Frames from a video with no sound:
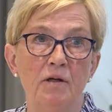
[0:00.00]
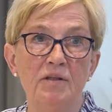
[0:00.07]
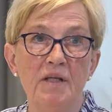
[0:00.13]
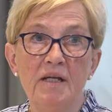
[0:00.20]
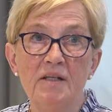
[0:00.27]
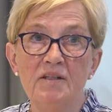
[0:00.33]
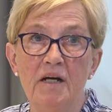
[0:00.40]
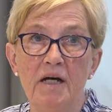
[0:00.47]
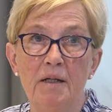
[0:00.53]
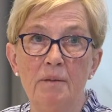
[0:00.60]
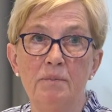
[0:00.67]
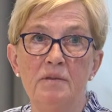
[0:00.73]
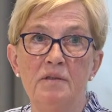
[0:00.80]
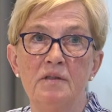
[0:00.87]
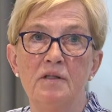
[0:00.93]
At that
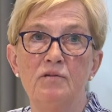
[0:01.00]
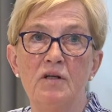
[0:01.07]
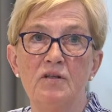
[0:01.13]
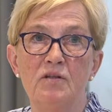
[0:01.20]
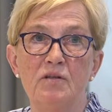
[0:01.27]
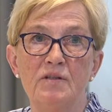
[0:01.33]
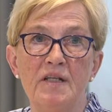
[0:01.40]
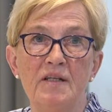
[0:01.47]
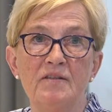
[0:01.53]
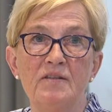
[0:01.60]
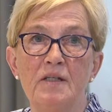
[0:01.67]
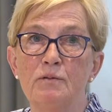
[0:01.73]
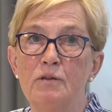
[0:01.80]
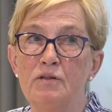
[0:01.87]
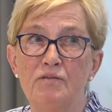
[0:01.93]
time, the threshold
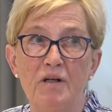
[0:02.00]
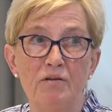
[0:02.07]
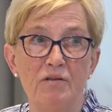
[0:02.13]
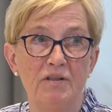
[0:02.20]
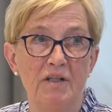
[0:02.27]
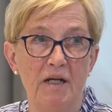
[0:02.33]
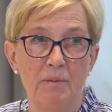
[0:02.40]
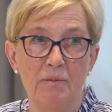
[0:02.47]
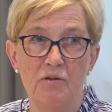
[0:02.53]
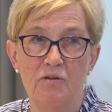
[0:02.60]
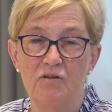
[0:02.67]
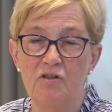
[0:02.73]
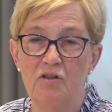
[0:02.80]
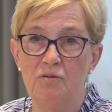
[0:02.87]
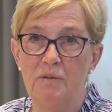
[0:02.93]
testing was very time
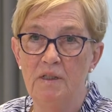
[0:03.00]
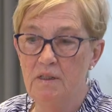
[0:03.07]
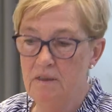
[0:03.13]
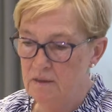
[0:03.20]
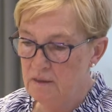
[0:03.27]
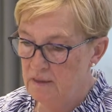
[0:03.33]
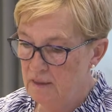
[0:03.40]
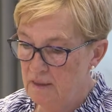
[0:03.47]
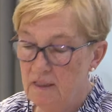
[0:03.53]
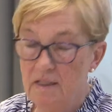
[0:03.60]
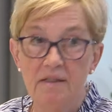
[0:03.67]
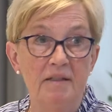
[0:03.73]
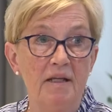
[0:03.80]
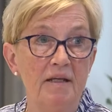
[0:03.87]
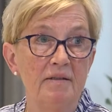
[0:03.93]
consuming.
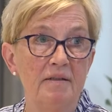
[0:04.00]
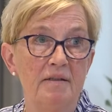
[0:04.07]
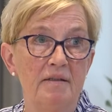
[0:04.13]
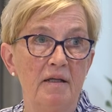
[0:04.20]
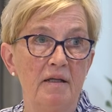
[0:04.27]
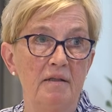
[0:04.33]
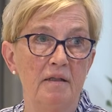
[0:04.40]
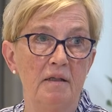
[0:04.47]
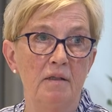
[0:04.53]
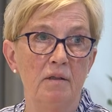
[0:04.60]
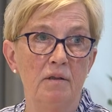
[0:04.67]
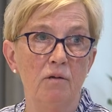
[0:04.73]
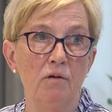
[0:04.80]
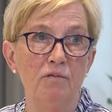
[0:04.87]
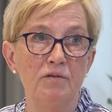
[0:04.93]
Tests
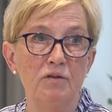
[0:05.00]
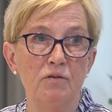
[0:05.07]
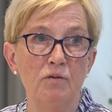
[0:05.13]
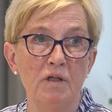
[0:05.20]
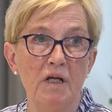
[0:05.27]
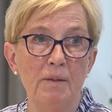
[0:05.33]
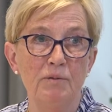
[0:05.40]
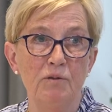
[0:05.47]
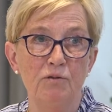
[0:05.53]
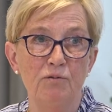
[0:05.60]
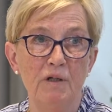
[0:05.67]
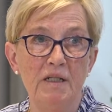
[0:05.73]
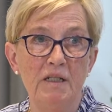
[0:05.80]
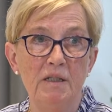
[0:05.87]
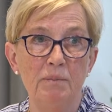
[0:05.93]
uh, often took up to
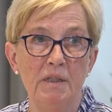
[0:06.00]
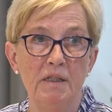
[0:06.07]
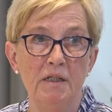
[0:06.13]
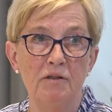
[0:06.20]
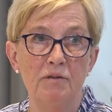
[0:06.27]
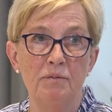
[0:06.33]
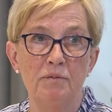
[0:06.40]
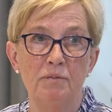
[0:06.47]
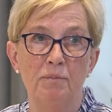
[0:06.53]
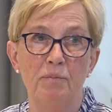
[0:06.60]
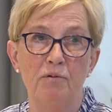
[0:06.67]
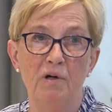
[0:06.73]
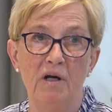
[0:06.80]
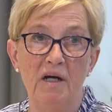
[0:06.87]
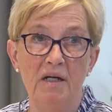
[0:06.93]
20 minutes
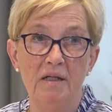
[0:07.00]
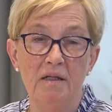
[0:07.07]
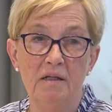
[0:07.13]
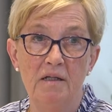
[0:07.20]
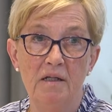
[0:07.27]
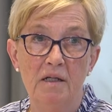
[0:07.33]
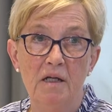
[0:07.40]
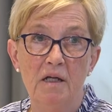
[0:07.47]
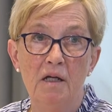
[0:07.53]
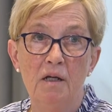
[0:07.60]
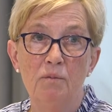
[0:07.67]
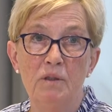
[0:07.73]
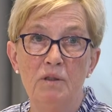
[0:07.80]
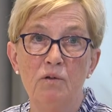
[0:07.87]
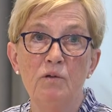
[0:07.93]
per eye
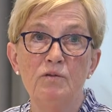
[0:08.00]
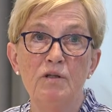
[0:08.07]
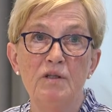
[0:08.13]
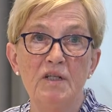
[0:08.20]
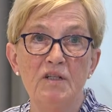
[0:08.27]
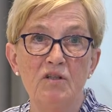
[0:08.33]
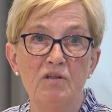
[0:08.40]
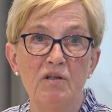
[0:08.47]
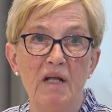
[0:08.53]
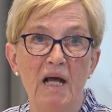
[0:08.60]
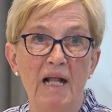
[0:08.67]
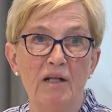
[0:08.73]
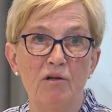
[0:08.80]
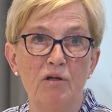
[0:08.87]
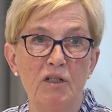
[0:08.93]
with all traditional
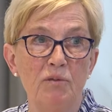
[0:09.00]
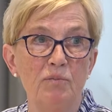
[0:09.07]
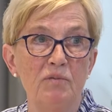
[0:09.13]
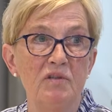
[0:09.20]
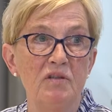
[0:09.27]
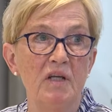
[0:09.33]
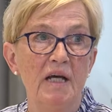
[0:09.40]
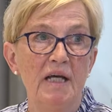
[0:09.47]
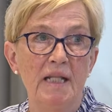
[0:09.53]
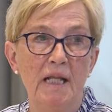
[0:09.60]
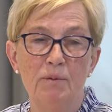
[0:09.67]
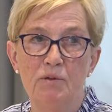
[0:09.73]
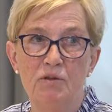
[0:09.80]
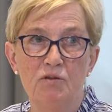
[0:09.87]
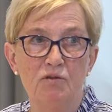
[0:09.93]
algorithms,
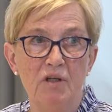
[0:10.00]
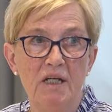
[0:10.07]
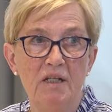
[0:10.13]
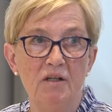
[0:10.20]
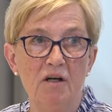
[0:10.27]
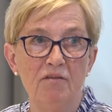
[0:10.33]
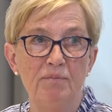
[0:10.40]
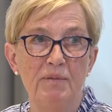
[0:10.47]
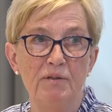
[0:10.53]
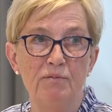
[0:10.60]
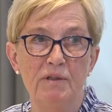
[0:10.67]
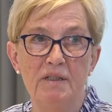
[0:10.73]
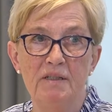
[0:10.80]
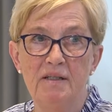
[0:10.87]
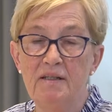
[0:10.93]
there was a trade-off
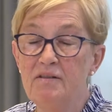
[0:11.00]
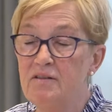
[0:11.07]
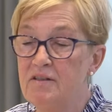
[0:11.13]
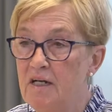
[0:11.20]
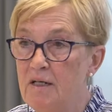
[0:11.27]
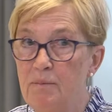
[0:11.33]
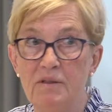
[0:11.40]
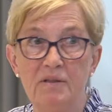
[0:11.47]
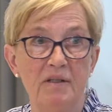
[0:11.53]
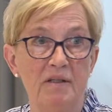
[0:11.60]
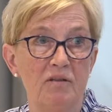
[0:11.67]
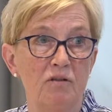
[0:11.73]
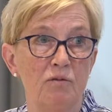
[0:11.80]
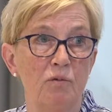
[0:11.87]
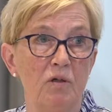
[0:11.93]
between test time and
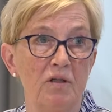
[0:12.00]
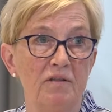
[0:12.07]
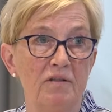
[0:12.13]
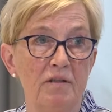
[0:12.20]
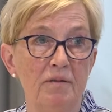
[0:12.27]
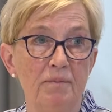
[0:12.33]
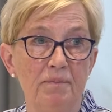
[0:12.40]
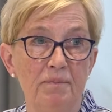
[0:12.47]
test quality.